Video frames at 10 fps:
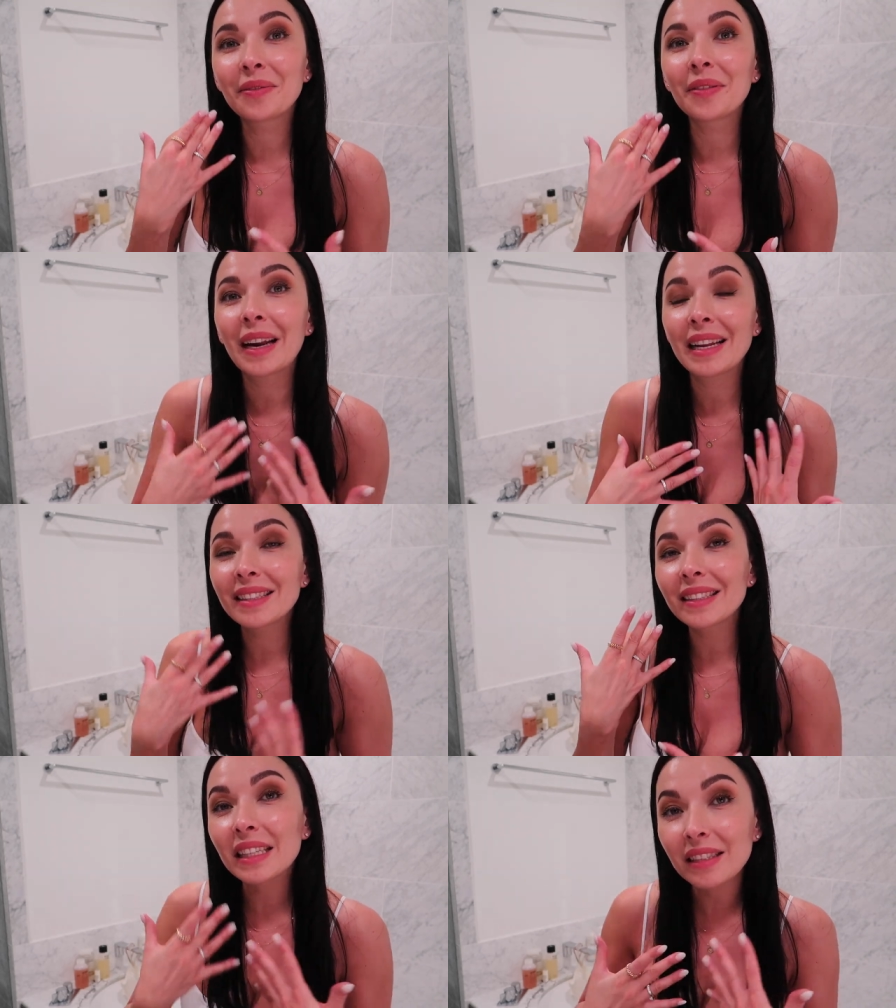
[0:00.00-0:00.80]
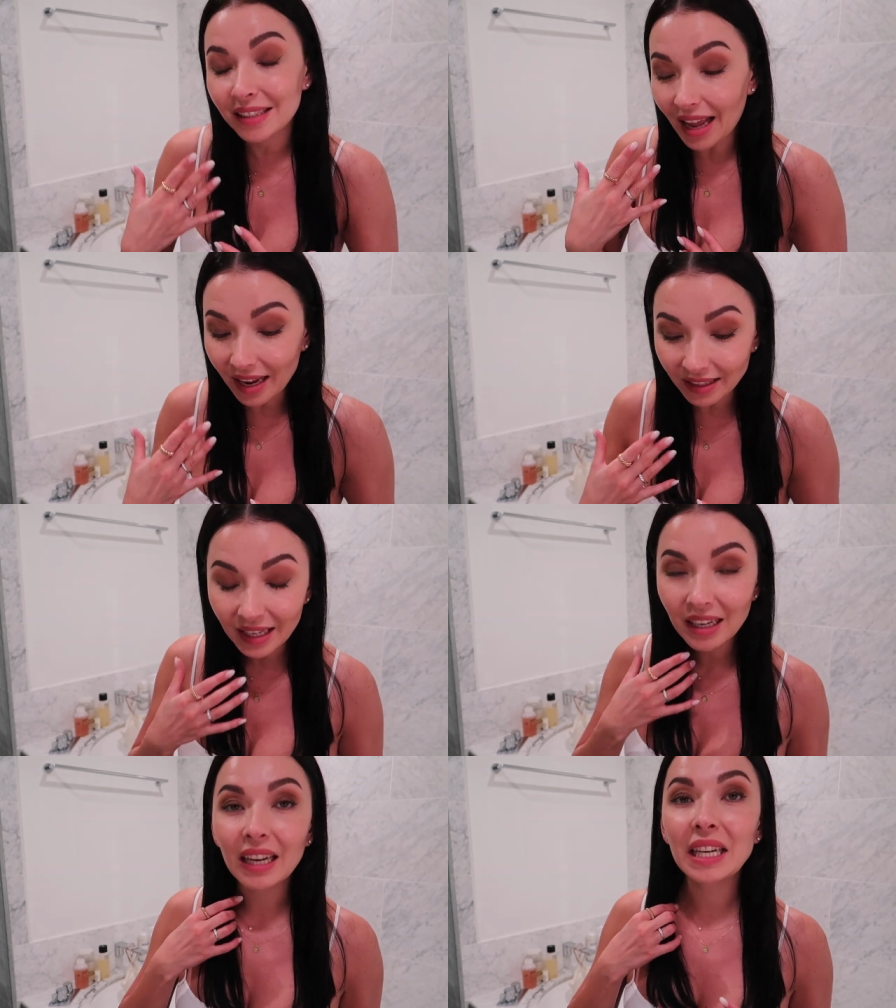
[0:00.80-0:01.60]
difference is that
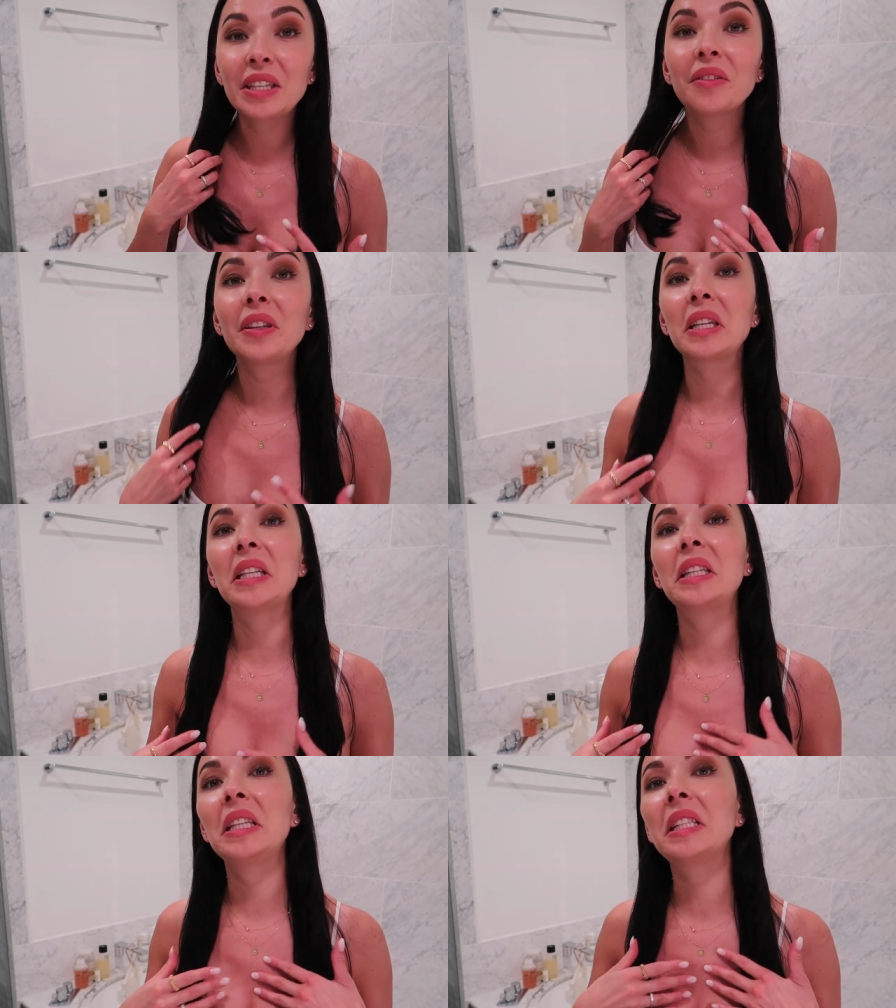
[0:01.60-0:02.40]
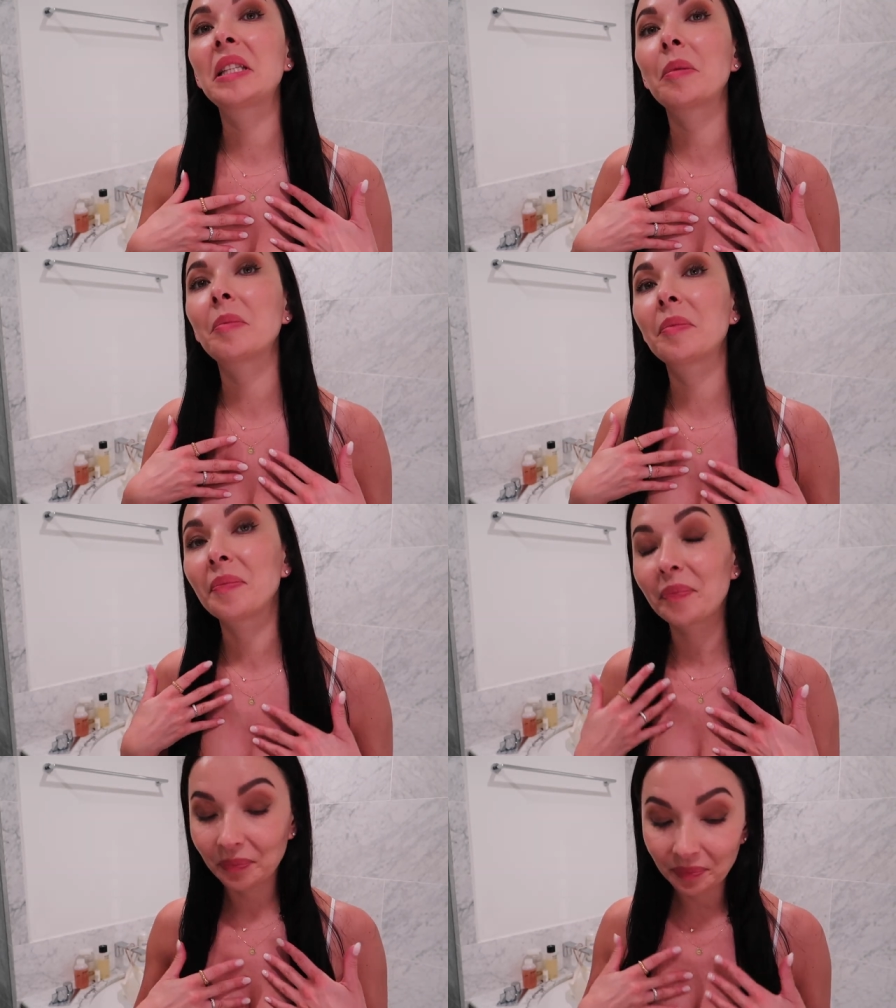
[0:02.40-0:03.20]
I definitely need some
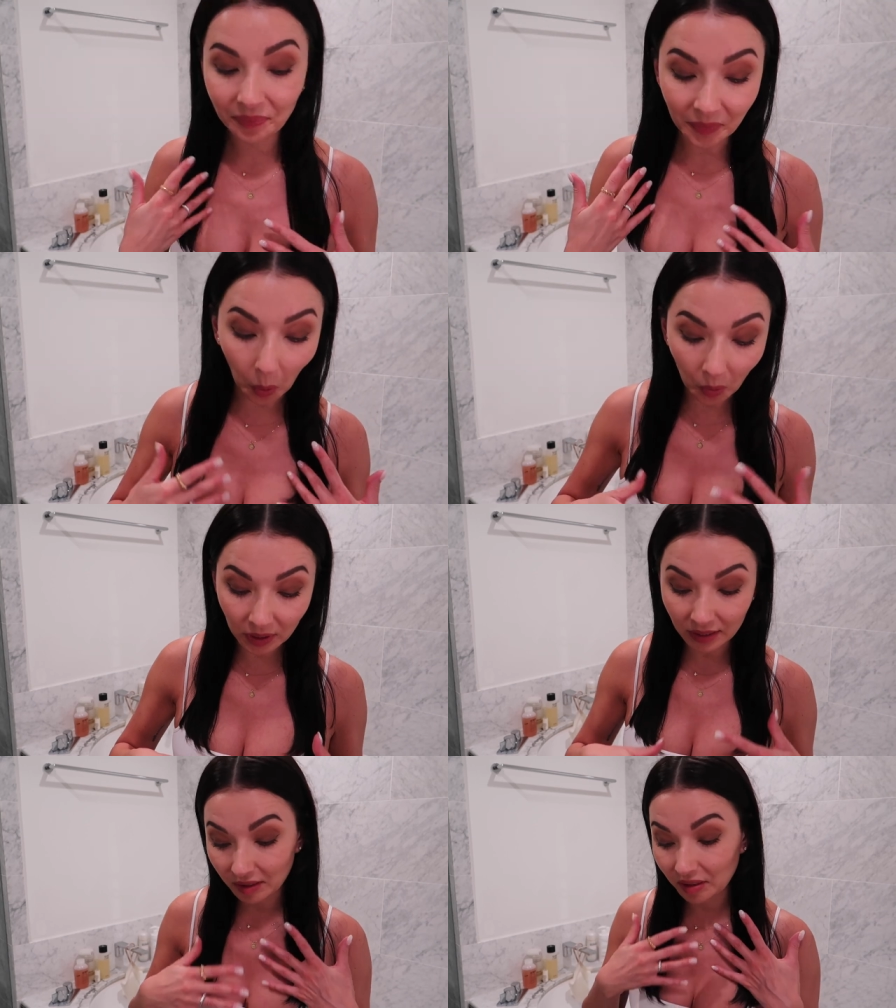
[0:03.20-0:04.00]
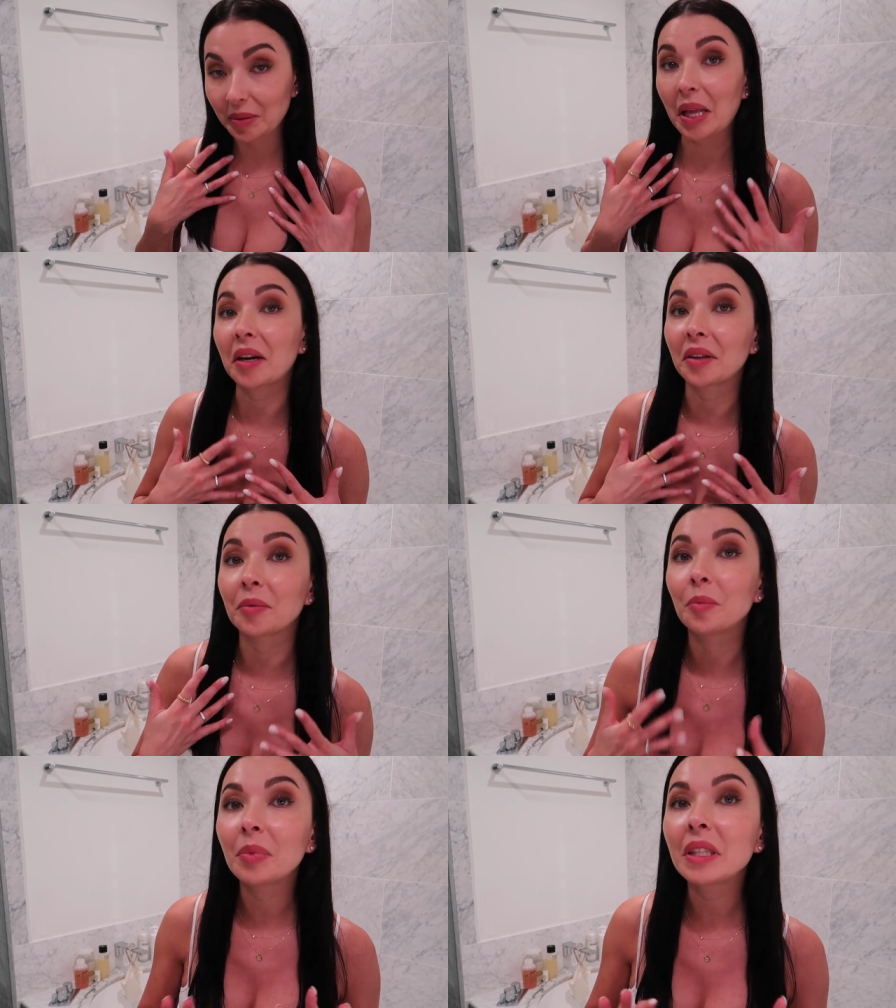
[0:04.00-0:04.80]
oils
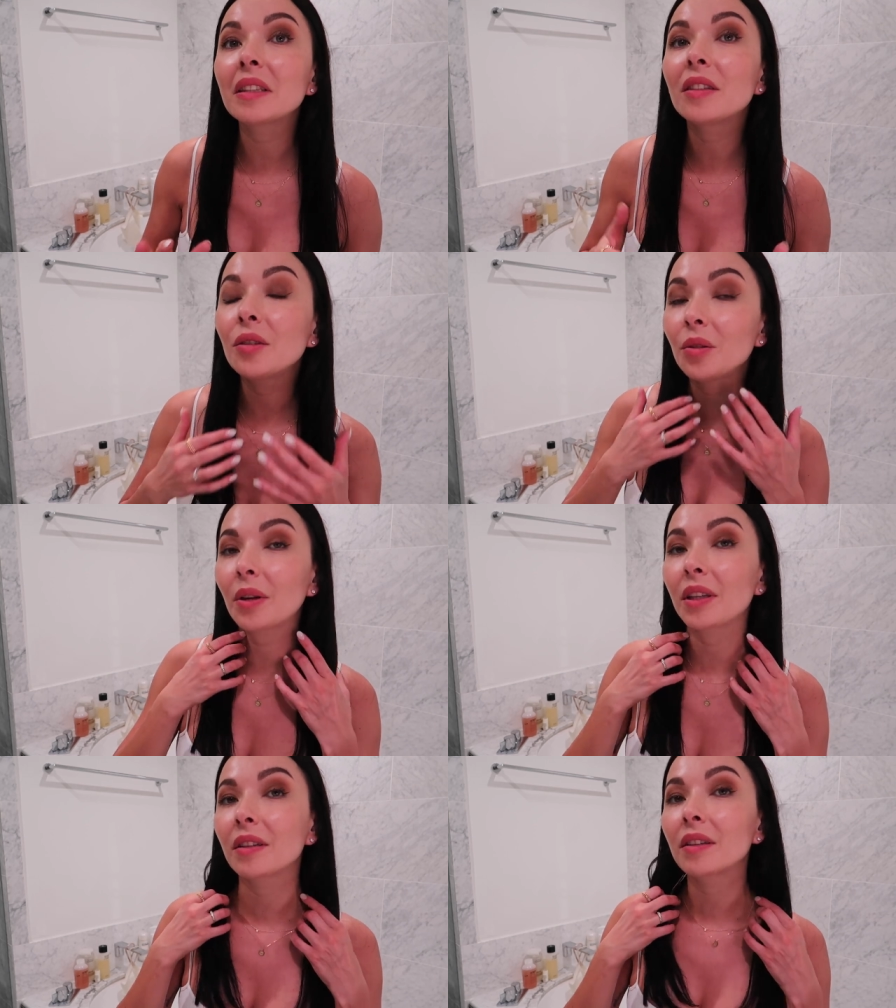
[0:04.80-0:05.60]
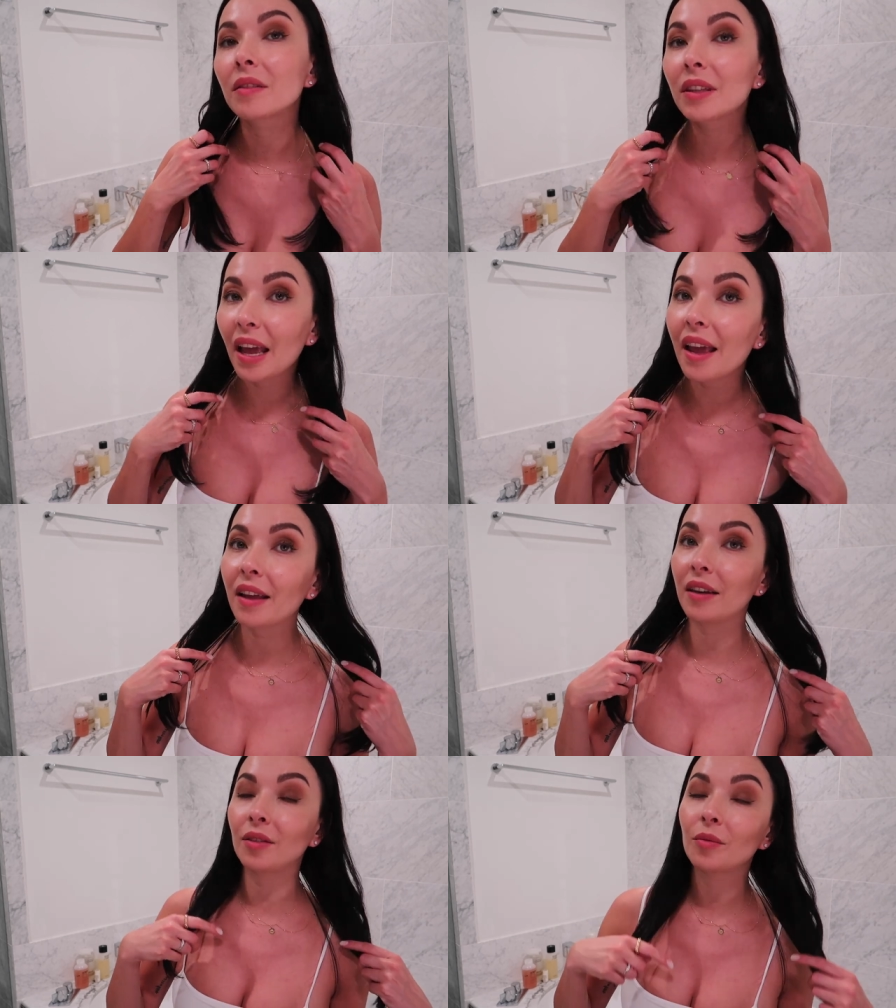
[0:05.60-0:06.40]
there but you know I, the
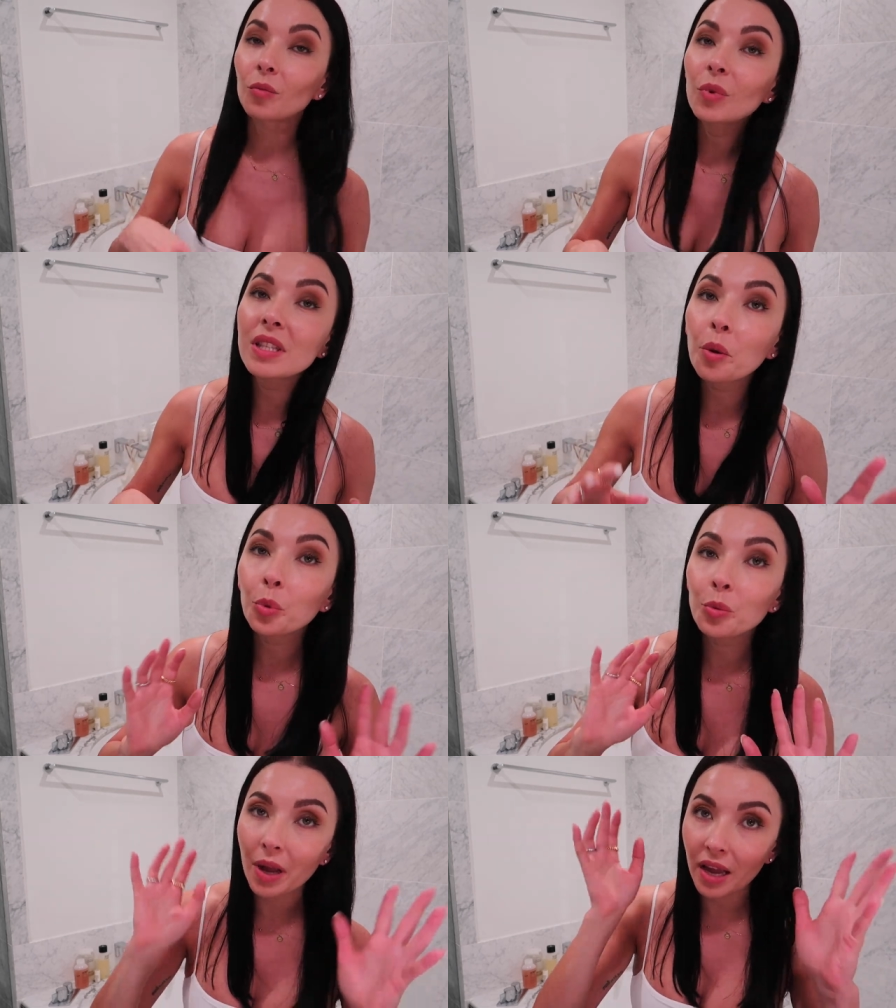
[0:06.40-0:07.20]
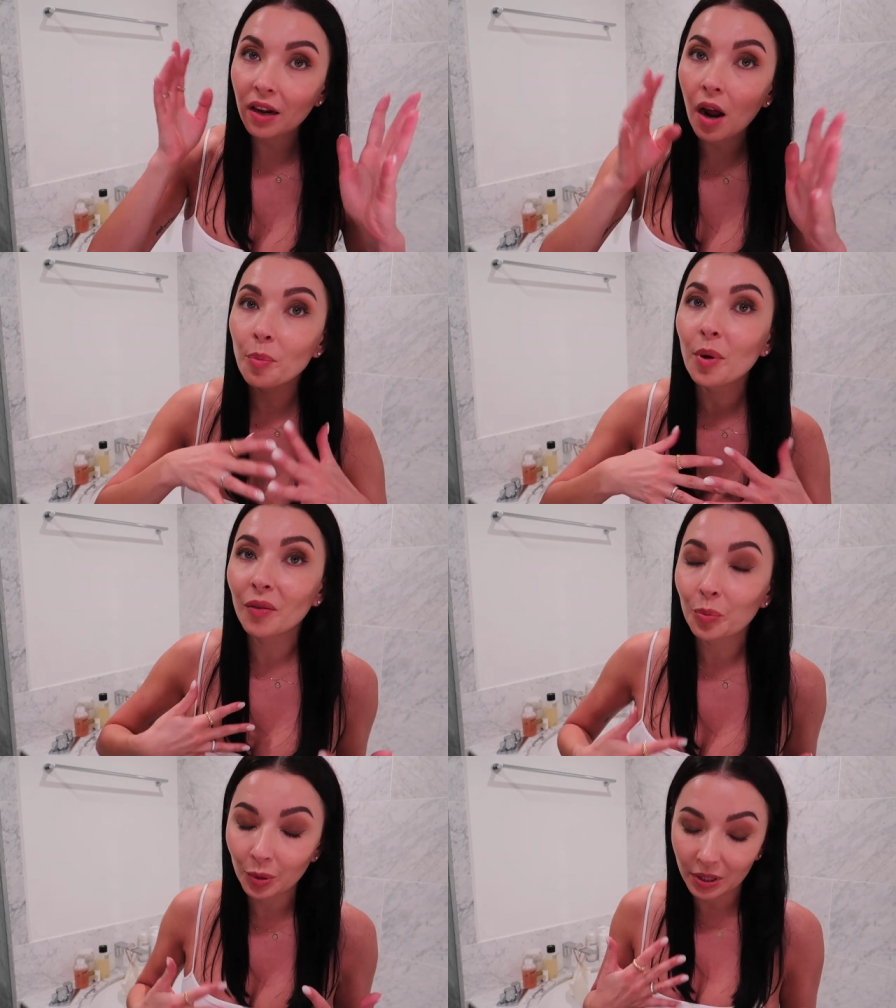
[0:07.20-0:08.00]
hair once I put my hair up I
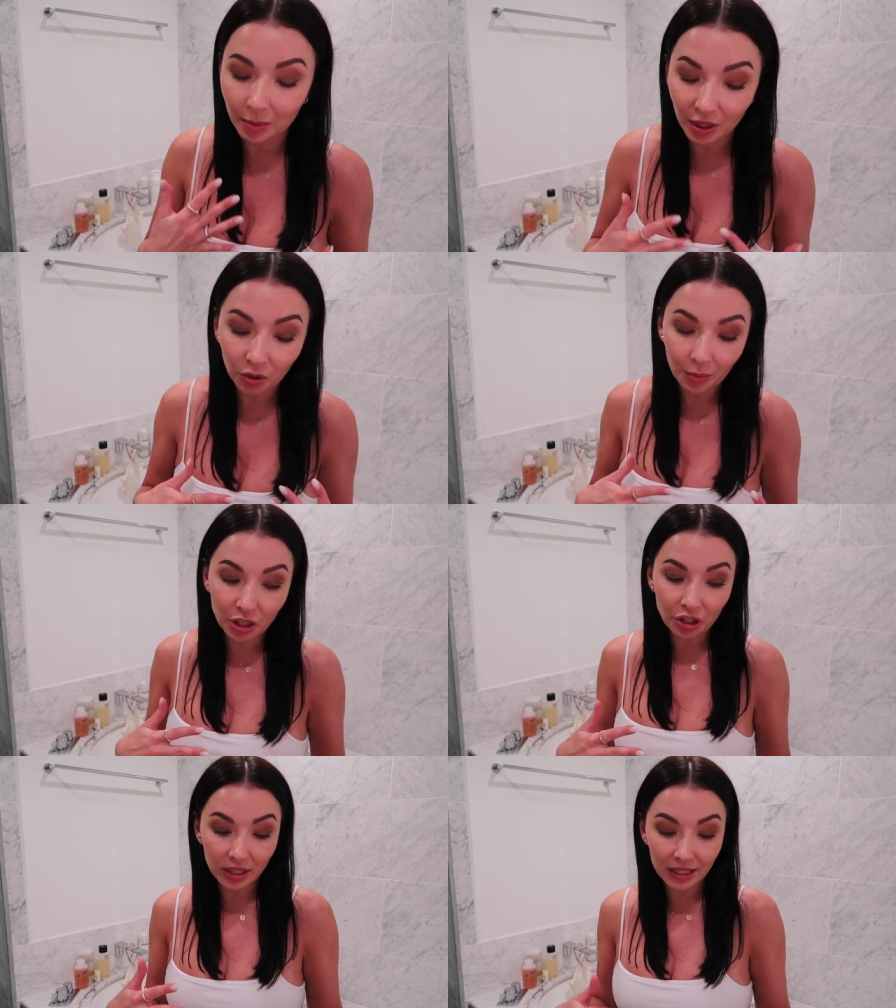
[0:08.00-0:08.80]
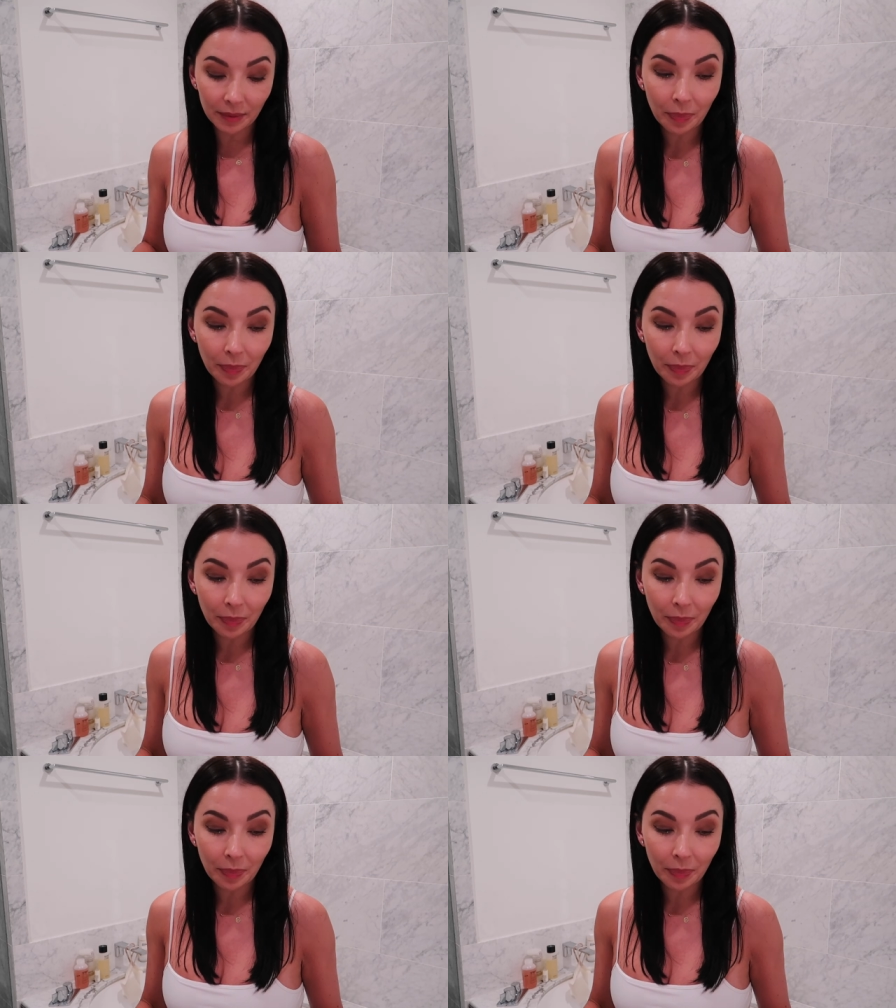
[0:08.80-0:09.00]
will put something on my chest